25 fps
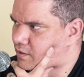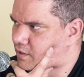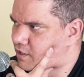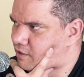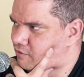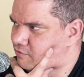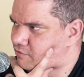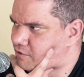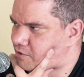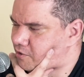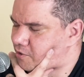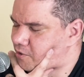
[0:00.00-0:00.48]

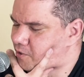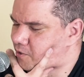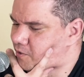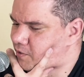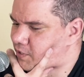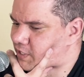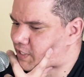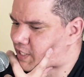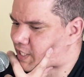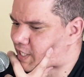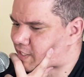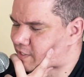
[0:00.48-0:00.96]
I've
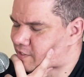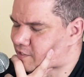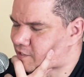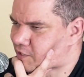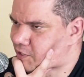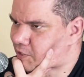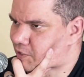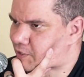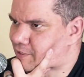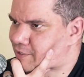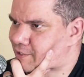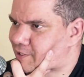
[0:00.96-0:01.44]
heard that.
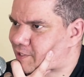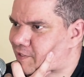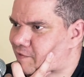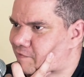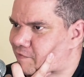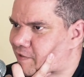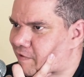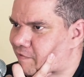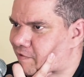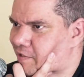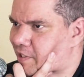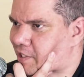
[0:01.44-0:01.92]
You know, so
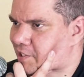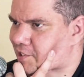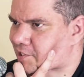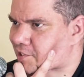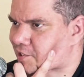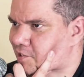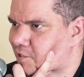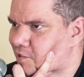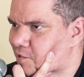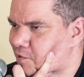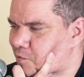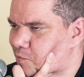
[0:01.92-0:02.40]
if you have an
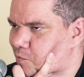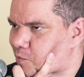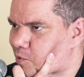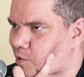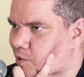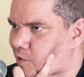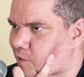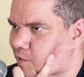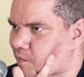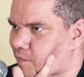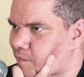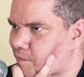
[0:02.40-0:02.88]
accident in your
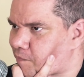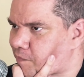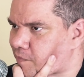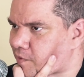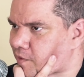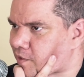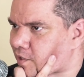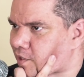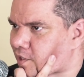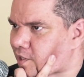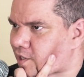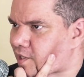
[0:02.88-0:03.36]
car
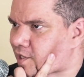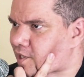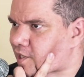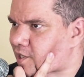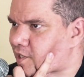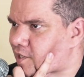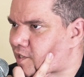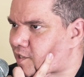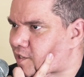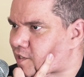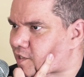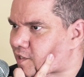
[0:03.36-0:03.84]

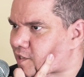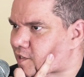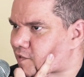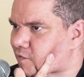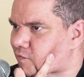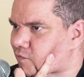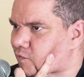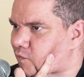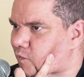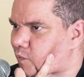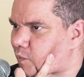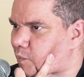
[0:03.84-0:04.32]
and
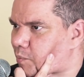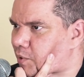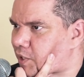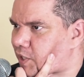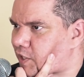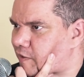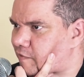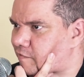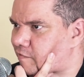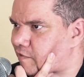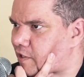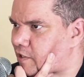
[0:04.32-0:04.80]
the
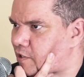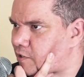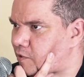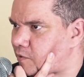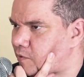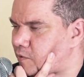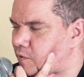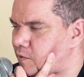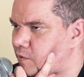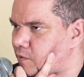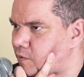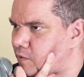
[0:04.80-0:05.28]
repair
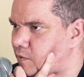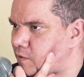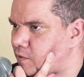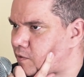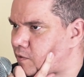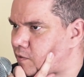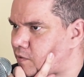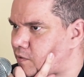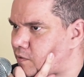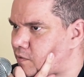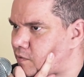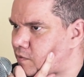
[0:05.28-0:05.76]
value
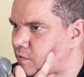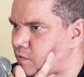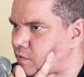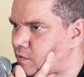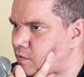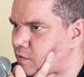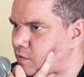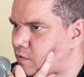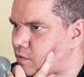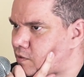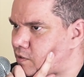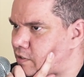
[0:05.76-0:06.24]

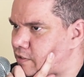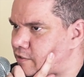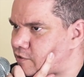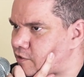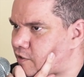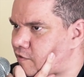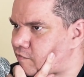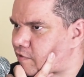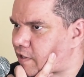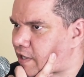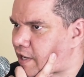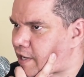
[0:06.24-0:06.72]
is
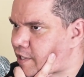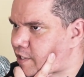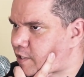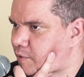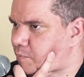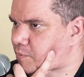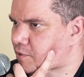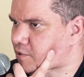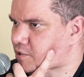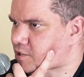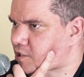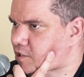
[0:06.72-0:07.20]
over
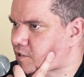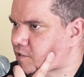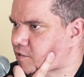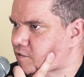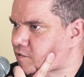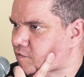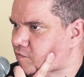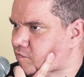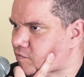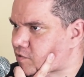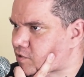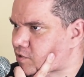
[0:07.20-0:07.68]

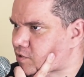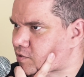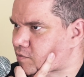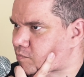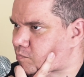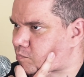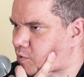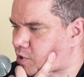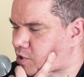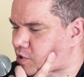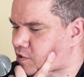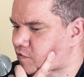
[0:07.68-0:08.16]
80% of the
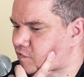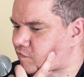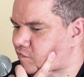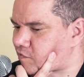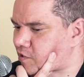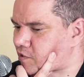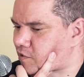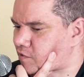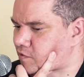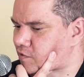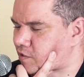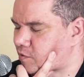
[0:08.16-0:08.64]
market
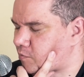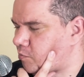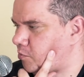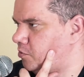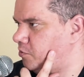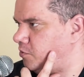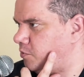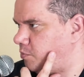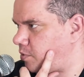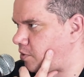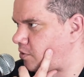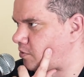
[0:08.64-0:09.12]
value that
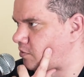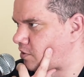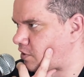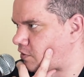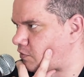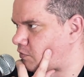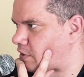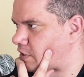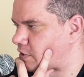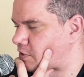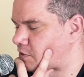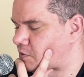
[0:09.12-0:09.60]
they repair it.
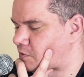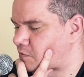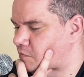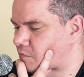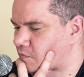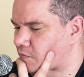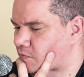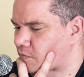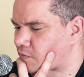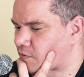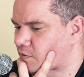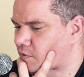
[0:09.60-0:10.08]
They write it off.
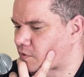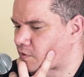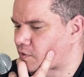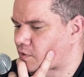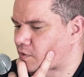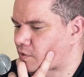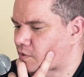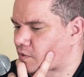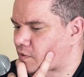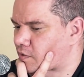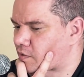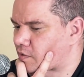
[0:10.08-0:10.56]

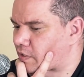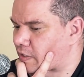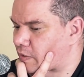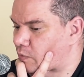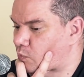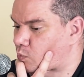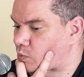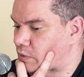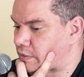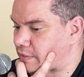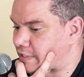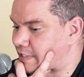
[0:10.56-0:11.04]
They
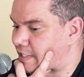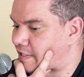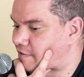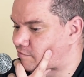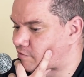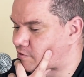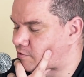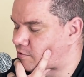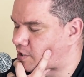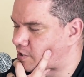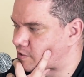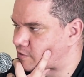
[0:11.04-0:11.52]
will
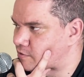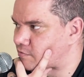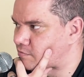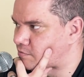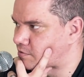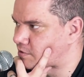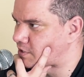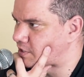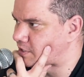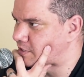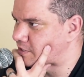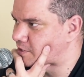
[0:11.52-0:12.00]
never write off
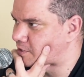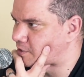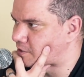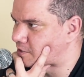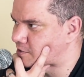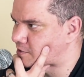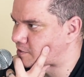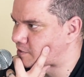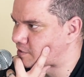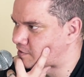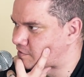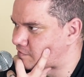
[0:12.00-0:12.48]
one of these
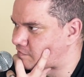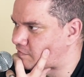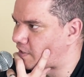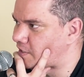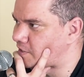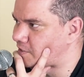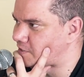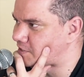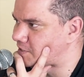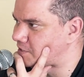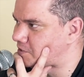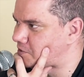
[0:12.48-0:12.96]
cars because the
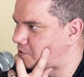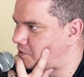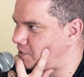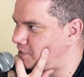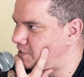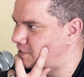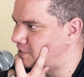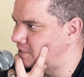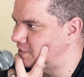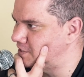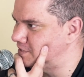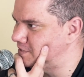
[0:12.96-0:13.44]
value is
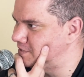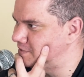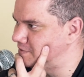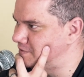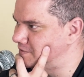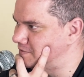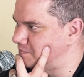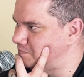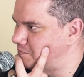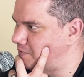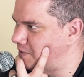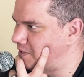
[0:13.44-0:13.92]
increasing by
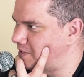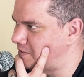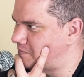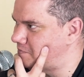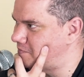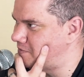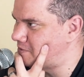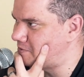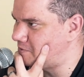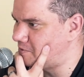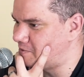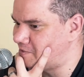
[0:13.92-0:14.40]
that
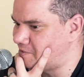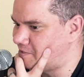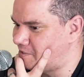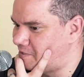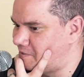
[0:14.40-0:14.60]
much all the time.